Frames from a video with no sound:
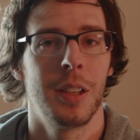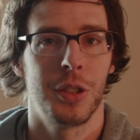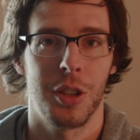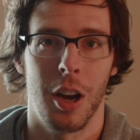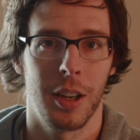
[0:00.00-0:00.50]

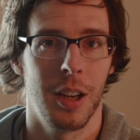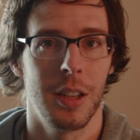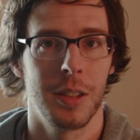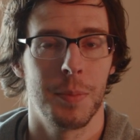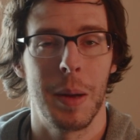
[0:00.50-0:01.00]

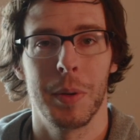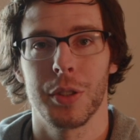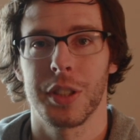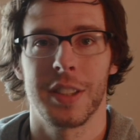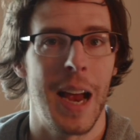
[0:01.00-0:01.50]
Shotguns, maybe
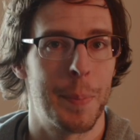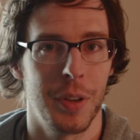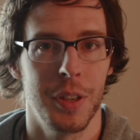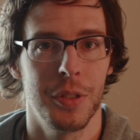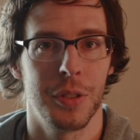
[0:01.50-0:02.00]
you're a sniper
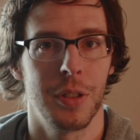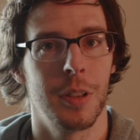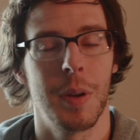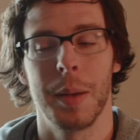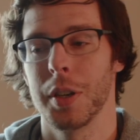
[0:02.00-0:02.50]

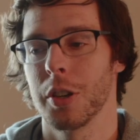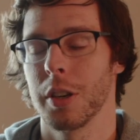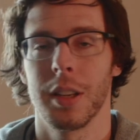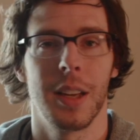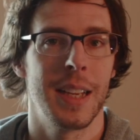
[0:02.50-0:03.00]
user, maybe you're
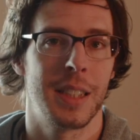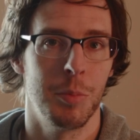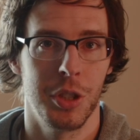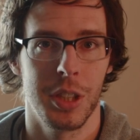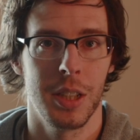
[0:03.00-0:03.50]
a
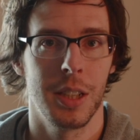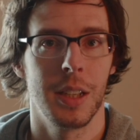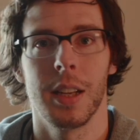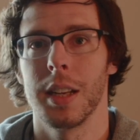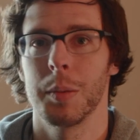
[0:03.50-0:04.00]

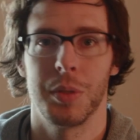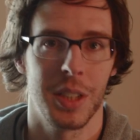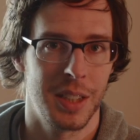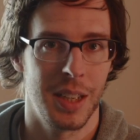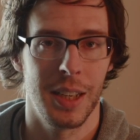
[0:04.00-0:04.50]
SMG,
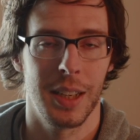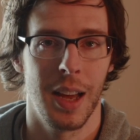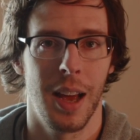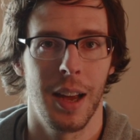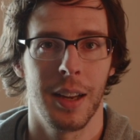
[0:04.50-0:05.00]
M16
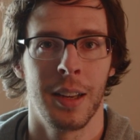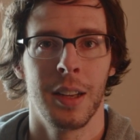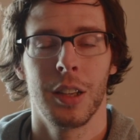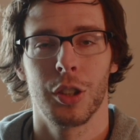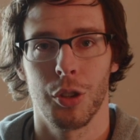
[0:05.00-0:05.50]
guy,
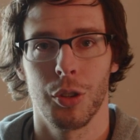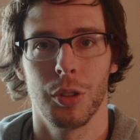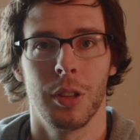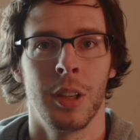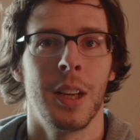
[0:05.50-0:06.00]

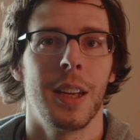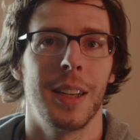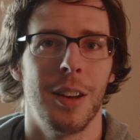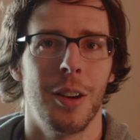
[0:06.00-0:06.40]
girl. You